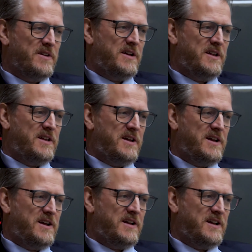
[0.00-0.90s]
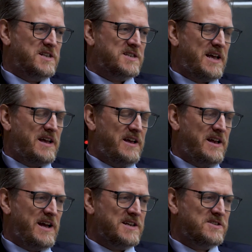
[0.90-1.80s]
it it it's
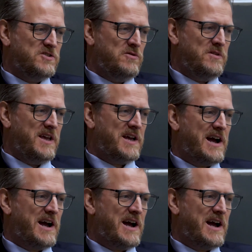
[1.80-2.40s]
has unique